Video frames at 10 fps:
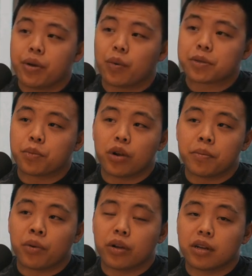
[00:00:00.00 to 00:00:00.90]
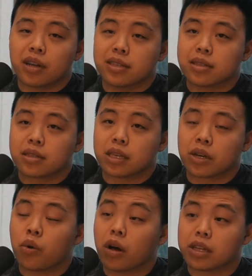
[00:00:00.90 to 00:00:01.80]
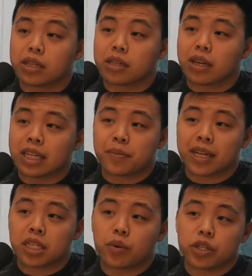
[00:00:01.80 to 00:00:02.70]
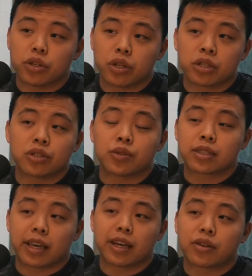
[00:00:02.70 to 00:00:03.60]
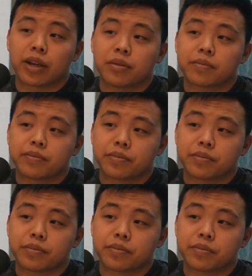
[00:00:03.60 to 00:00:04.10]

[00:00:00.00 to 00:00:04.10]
What's more important is the quality, especially when you're looking to scale, right?